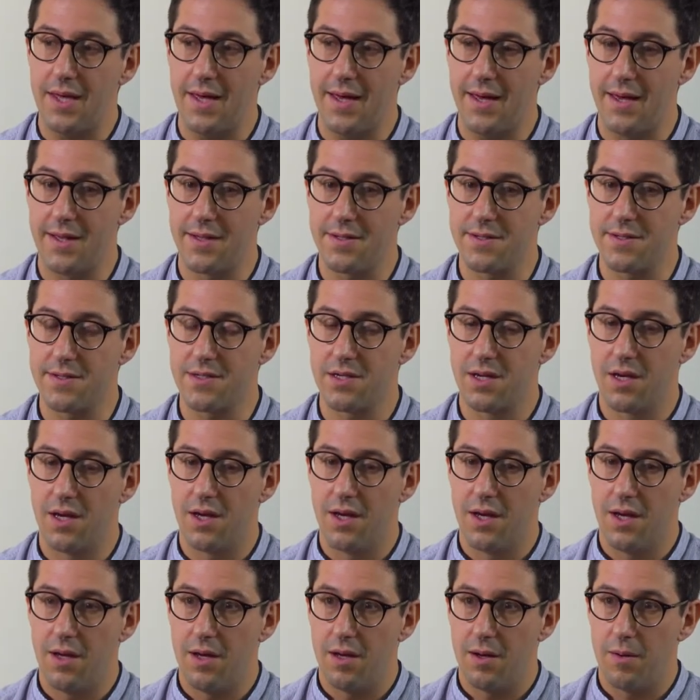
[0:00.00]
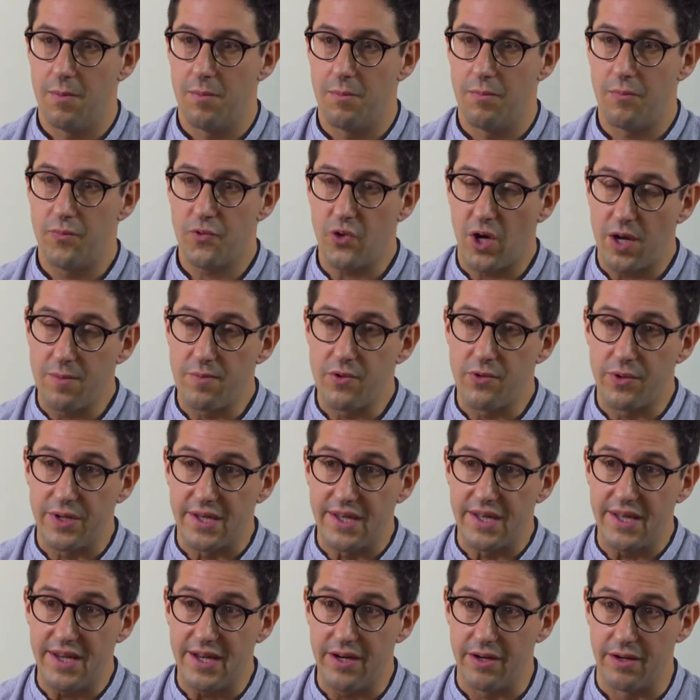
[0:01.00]
And primary
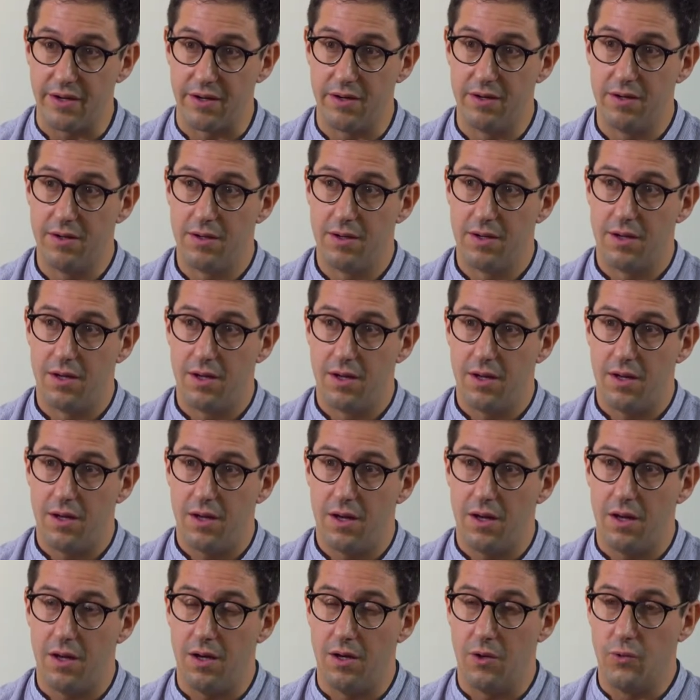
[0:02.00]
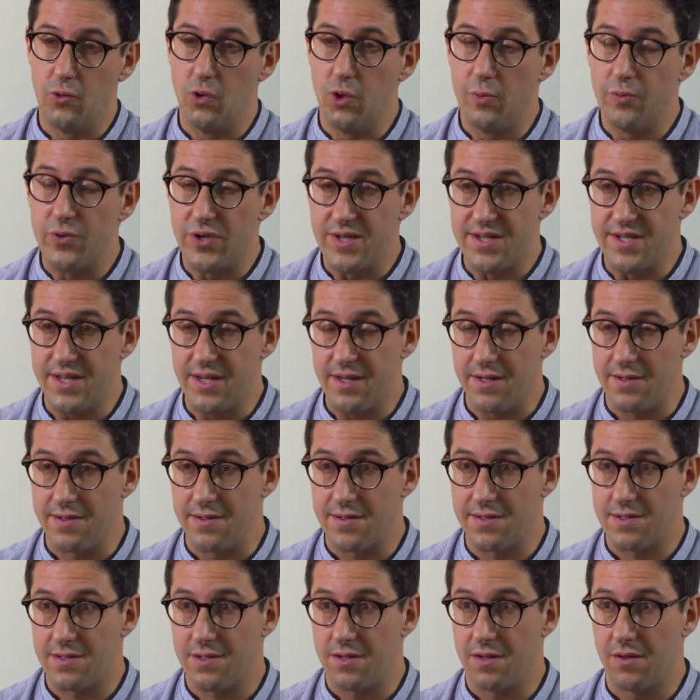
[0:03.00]
care
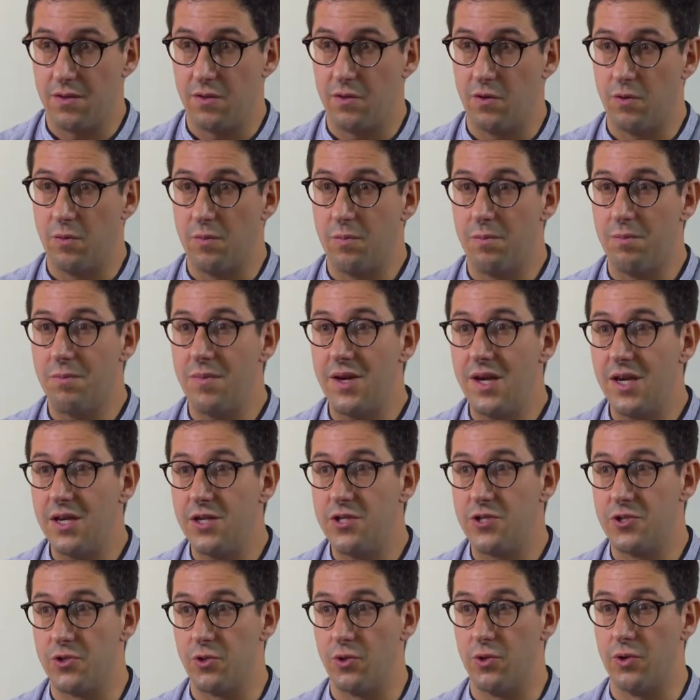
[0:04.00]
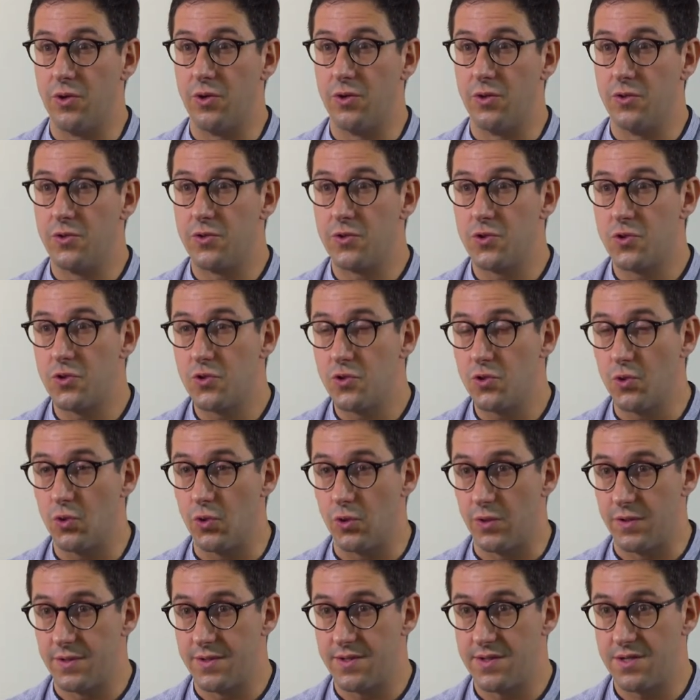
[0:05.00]
represents the major
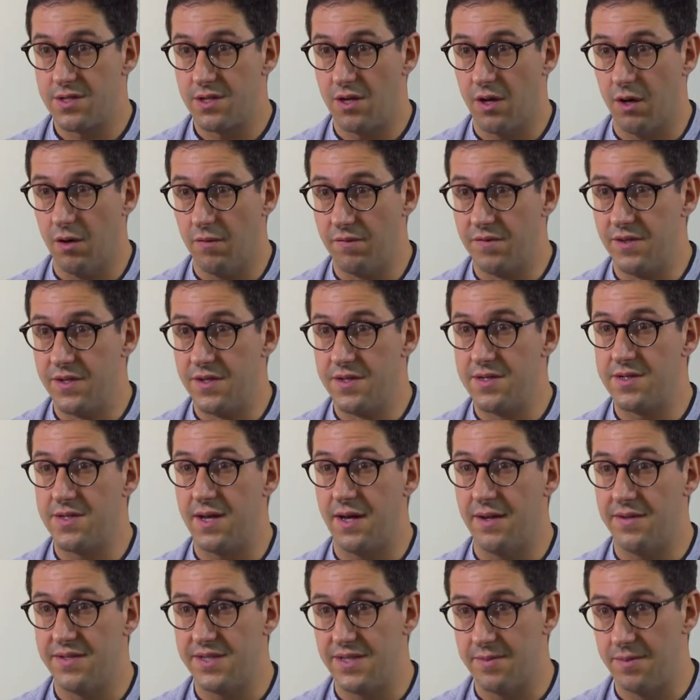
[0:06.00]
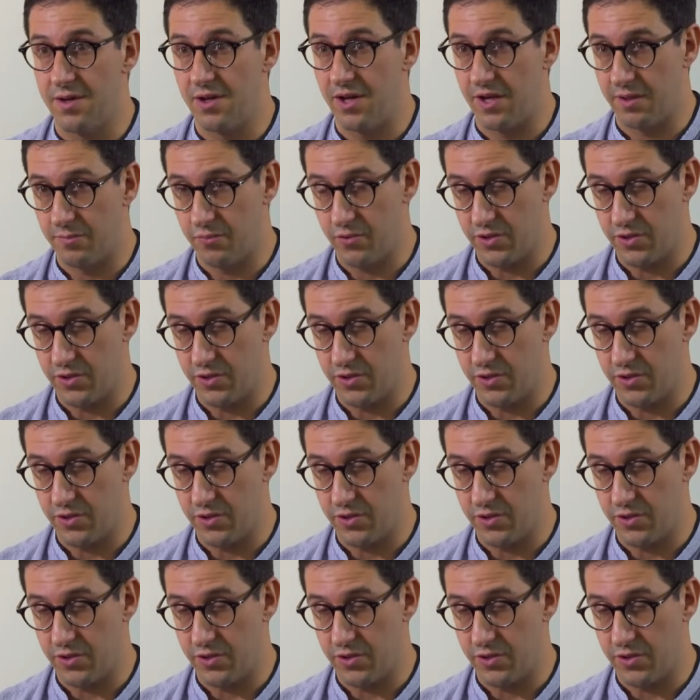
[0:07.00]
source of this antibiotic